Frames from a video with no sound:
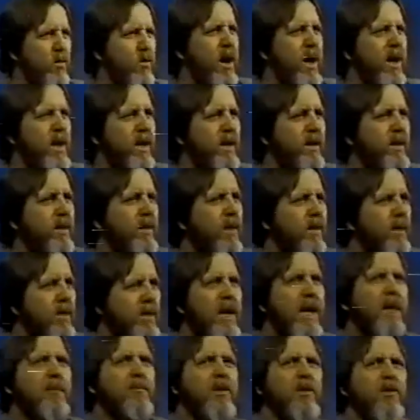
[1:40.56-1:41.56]
a way,
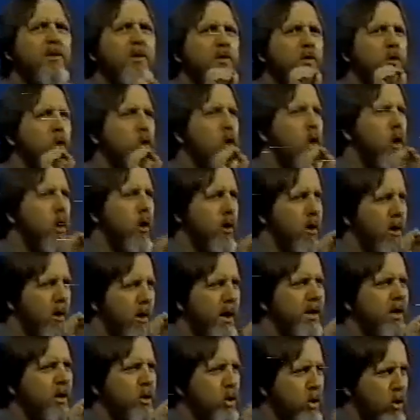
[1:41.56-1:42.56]
namely that there are
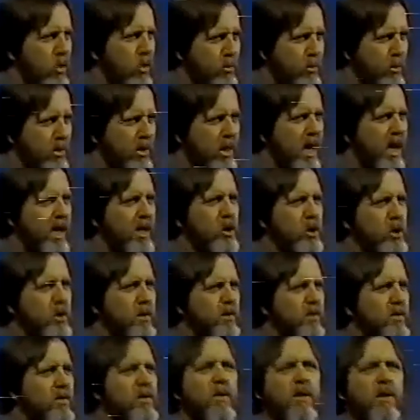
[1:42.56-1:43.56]

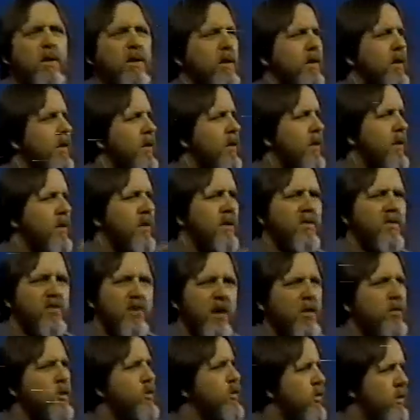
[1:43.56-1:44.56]
interpretations. It's
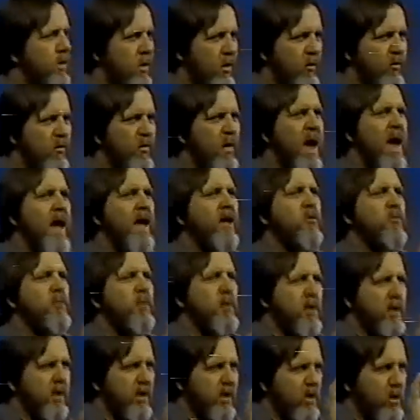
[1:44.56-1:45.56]
not that there are no facts,
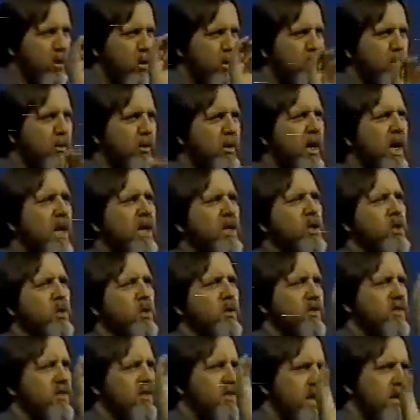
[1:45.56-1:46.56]
but that
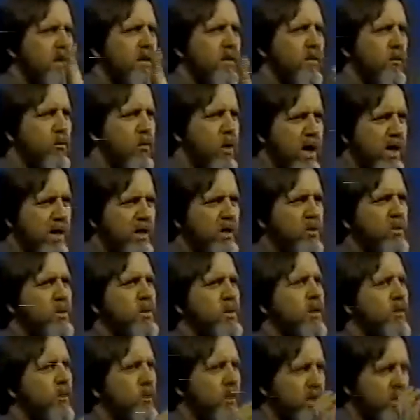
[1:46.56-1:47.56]
interpretations set the range
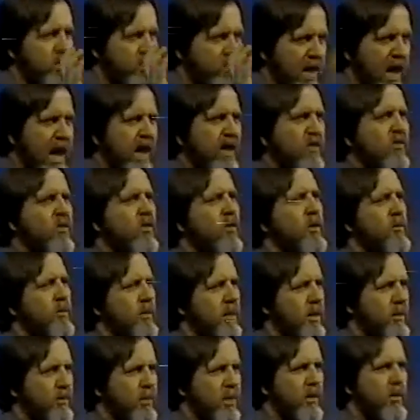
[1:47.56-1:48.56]
within which facts can
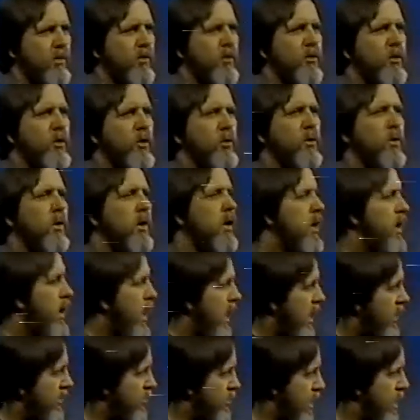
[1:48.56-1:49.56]
be appealed to,
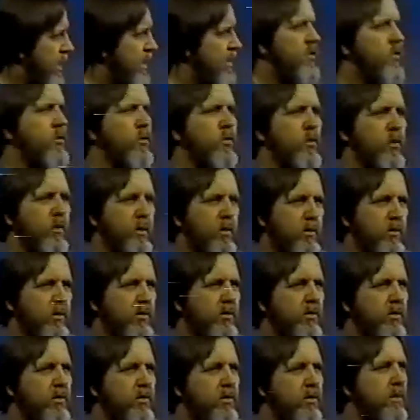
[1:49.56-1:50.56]
as well as
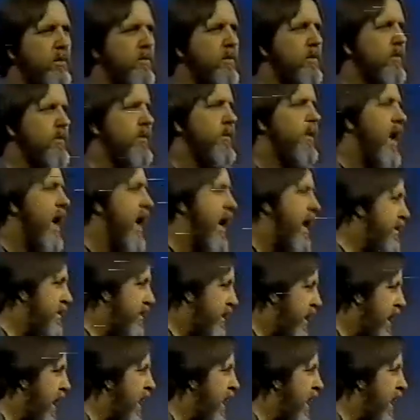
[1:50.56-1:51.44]
truths and